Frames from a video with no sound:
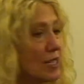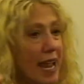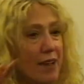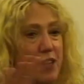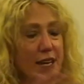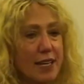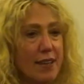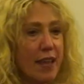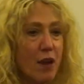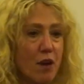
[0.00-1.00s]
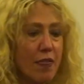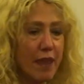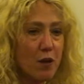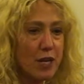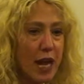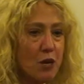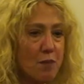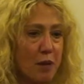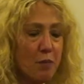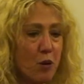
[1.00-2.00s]
And they're young
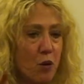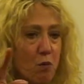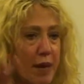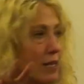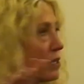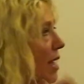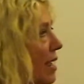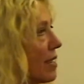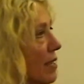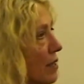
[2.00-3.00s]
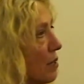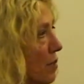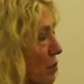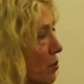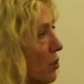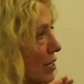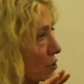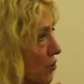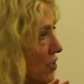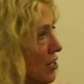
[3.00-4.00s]
people, much like the people in
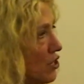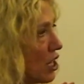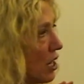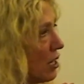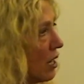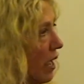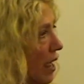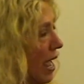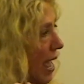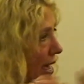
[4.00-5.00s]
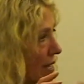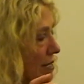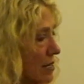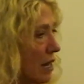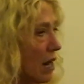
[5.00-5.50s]
Tunisia and